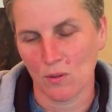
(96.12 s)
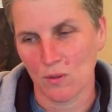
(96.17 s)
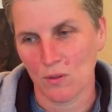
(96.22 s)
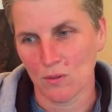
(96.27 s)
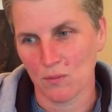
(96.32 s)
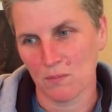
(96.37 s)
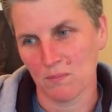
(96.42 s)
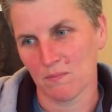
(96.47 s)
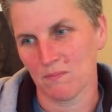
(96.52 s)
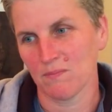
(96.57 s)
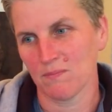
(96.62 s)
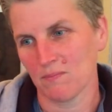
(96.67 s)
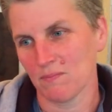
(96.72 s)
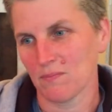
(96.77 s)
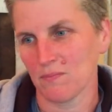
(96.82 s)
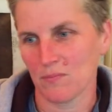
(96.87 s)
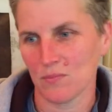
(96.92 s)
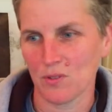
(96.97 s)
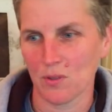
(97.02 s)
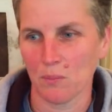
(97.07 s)
although
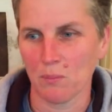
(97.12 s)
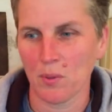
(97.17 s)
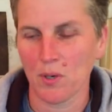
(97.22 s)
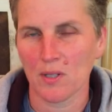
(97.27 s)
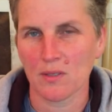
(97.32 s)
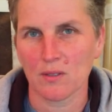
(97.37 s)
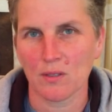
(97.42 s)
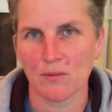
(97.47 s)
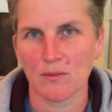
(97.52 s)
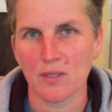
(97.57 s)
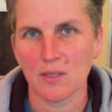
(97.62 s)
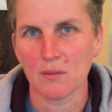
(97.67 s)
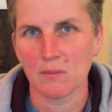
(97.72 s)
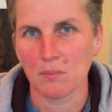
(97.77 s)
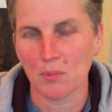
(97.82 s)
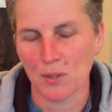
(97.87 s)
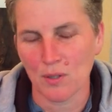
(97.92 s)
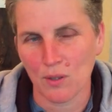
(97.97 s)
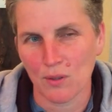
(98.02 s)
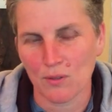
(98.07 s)
some parts of it,
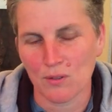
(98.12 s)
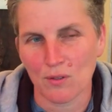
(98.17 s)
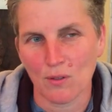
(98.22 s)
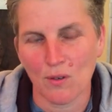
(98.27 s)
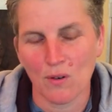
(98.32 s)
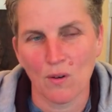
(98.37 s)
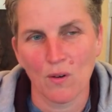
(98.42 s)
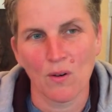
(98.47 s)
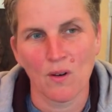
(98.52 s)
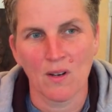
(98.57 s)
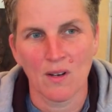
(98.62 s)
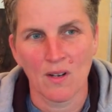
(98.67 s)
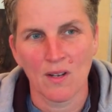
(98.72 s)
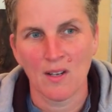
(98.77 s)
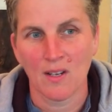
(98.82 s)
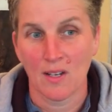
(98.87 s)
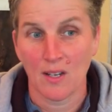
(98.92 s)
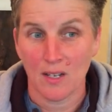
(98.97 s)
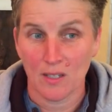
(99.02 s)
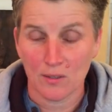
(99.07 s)
but also
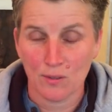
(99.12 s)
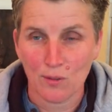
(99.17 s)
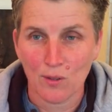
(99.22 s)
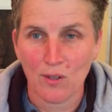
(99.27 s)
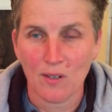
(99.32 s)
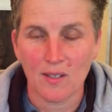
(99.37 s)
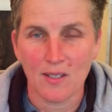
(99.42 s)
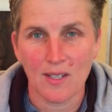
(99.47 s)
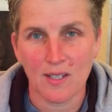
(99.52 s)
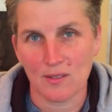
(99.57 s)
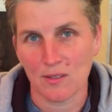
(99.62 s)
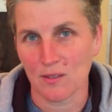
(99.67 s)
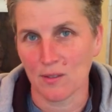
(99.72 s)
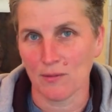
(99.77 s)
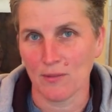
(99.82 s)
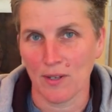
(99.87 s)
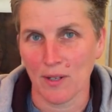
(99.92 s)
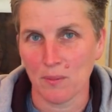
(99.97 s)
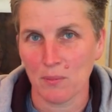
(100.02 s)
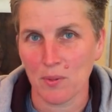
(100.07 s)
certainly as a
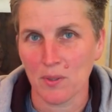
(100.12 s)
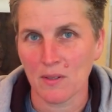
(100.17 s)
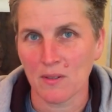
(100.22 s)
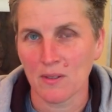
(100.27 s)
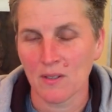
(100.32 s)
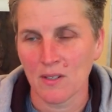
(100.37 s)
developer,